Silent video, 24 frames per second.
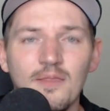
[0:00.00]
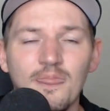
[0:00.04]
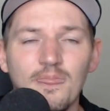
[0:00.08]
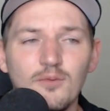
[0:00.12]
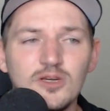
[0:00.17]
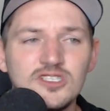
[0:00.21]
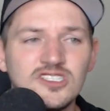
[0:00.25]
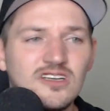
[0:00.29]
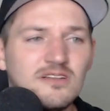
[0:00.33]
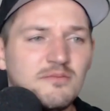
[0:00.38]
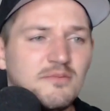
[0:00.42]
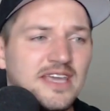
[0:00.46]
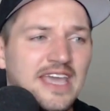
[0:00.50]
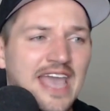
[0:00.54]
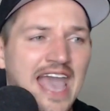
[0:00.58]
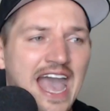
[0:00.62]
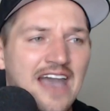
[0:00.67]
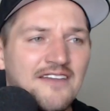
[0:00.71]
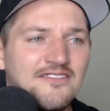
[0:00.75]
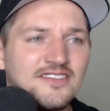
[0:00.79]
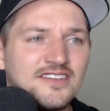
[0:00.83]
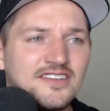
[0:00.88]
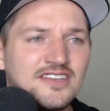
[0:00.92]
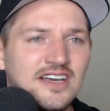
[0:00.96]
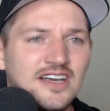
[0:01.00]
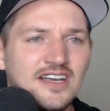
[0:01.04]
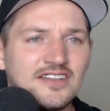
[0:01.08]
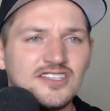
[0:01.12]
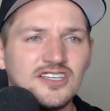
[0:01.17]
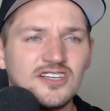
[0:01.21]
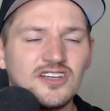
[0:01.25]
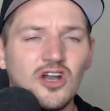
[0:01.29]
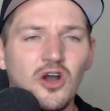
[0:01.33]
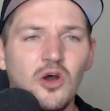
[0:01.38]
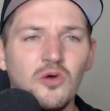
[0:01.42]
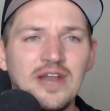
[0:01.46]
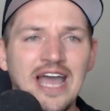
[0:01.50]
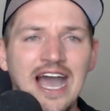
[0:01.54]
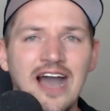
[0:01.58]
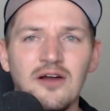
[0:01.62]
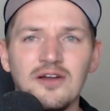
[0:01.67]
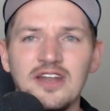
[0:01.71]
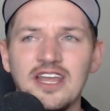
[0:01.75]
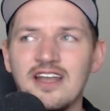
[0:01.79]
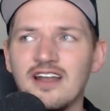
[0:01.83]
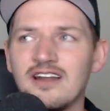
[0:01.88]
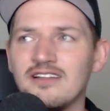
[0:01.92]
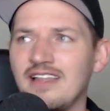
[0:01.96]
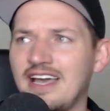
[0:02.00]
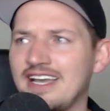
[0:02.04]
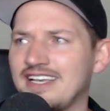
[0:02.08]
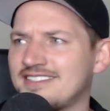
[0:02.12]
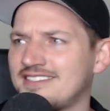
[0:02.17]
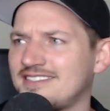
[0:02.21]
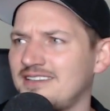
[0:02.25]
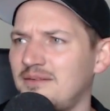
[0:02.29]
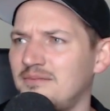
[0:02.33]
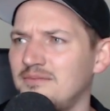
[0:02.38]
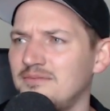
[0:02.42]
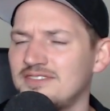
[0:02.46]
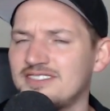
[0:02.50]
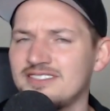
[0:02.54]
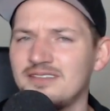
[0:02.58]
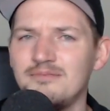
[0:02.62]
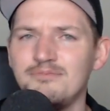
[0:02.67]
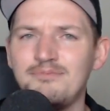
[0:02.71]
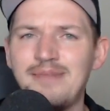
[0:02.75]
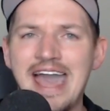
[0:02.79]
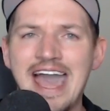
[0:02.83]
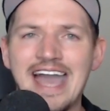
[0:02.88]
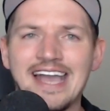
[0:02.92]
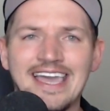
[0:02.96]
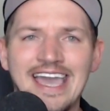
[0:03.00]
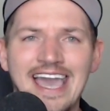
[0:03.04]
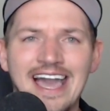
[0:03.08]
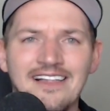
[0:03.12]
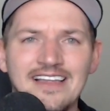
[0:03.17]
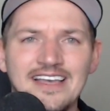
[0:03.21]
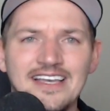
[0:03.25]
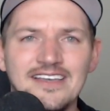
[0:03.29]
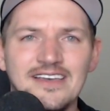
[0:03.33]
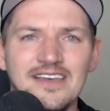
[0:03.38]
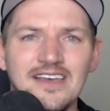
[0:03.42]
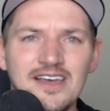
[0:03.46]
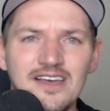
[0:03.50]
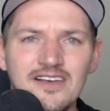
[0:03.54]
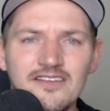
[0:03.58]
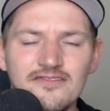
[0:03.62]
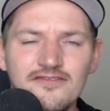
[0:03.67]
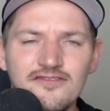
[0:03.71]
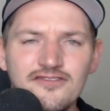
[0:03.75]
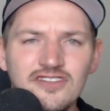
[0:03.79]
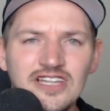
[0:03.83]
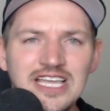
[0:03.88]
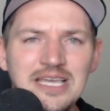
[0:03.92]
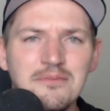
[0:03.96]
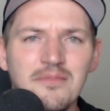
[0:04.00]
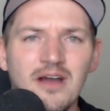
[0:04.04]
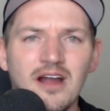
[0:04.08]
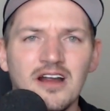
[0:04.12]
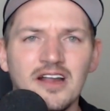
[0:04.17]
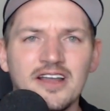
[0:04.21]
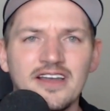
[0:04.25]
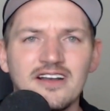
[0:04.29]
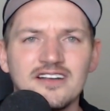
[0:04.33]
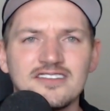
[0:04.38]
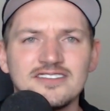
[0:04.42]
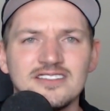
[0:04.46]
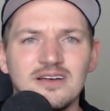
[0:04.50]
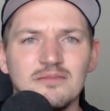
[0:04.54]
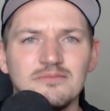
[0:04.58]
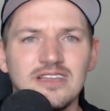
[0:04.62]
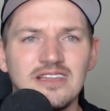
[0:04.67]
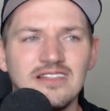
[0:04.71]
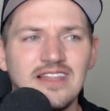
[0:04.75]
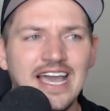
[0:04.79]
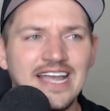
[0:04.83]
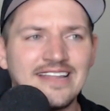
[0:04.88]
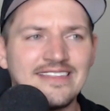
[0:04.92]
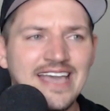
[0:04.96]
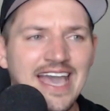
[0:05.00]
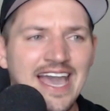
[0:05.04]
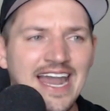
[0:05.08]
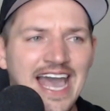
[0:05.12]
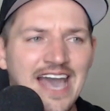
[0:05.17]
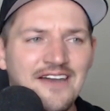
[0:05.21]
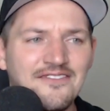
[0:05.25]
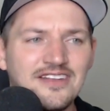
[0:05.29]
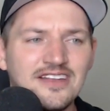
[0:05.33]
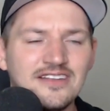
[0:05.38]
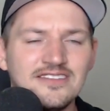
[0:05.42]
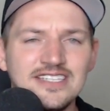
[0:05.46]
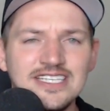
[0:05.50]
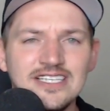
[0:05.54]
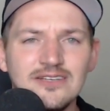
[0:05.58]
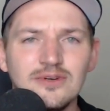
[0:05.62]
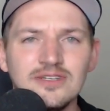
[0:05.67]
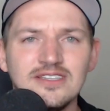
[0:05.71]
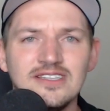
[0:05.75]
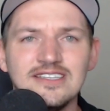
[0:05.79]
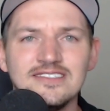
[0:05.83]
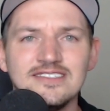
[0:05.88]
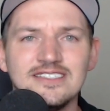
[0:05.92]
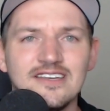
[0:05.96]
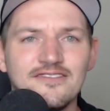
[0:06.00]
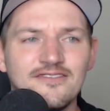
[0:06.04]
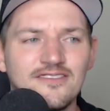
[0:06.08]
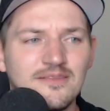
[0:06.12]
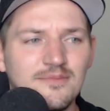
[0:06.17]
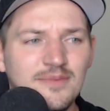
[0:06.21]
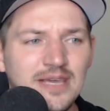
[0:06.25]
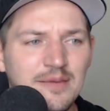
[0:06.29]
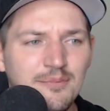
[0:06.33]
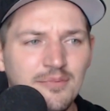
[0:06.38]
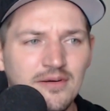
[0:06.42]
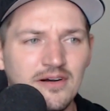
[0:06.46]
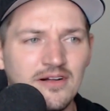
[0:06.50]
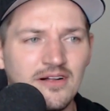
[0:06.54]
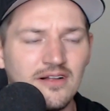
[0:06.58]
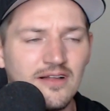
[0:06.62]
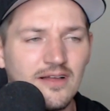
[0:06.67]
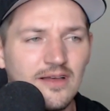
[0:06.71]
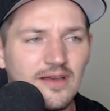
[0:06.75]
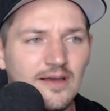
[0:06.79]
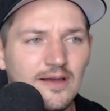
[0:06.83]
We shouldn't be having to, to go down here like some, some back alley flea market or something like that, having to deal with these different people.